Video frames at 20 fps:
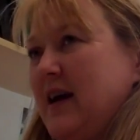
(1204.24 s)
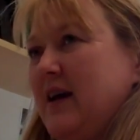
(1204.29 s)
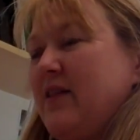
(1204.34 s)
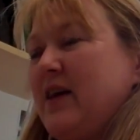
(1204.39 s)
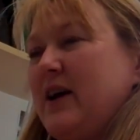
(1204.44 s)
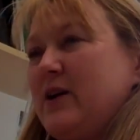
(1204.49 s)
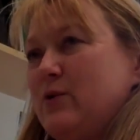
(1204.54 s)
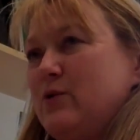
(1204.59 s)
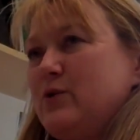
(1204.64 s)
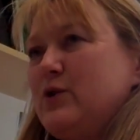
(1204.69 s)
And
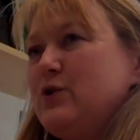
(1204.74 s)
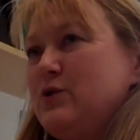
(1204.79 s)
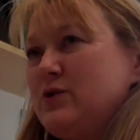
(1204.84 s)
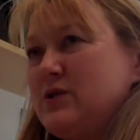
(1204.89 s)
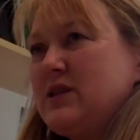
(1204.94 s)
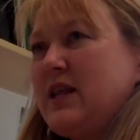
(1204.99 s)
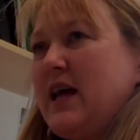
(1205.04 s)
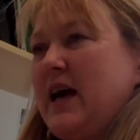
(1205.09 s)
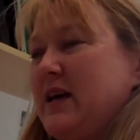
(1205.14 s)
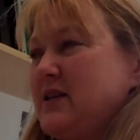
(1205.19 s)
they all
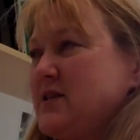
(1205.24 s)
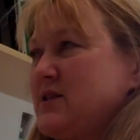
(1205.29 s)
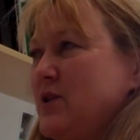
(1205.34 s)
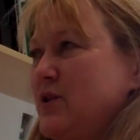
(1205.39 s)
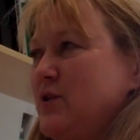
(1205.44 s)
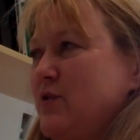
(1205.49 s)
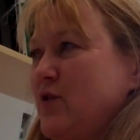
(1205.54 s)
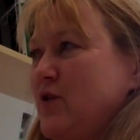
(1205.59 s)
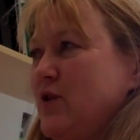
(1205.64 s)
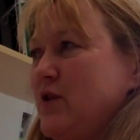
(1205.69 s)
use that. So
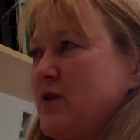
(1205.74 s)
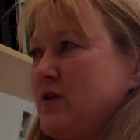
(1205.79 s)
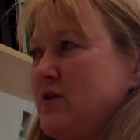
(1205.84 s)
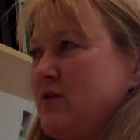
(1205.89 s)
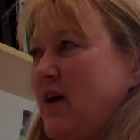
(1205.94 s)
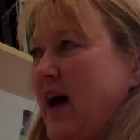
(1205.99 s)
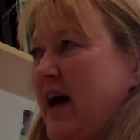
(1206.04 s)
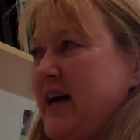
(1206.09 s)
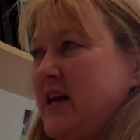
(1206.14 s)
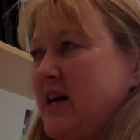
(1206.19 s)
you've got
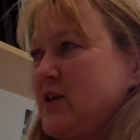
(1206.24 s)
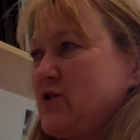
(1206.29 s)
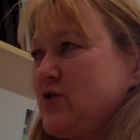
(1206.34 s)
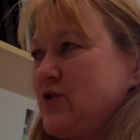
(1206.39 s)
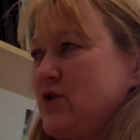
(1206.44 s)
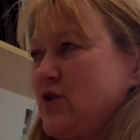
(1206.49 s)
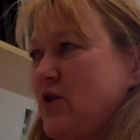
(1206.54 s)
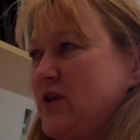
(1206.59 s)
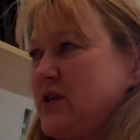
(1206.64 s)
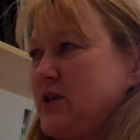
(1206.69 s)

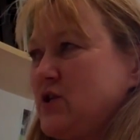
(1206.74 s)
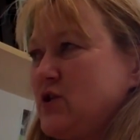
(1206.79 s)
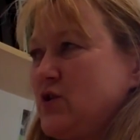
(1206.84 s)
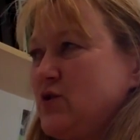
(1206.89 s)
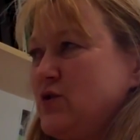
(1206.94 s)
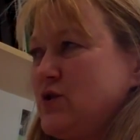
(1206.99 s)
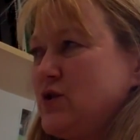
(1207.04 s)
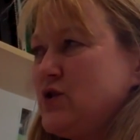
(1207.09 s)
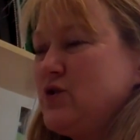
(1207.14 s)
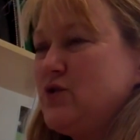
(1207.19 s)

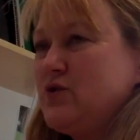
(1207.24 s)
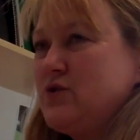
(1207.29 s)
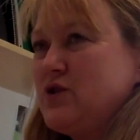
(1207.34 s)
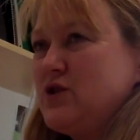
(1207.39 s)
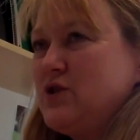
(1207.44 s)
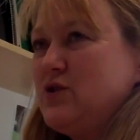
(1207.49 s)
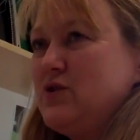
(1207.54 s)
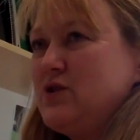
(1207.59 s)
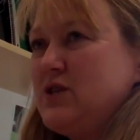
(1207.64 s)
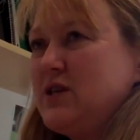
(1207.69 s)
892
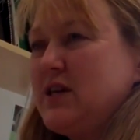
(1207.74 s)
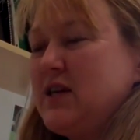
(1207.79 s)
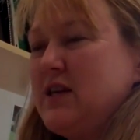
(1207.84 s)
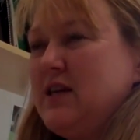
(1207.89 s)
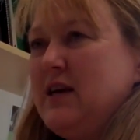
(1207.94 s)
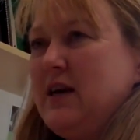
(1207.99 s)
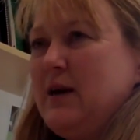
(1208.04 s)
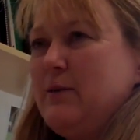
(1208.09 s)
students using it.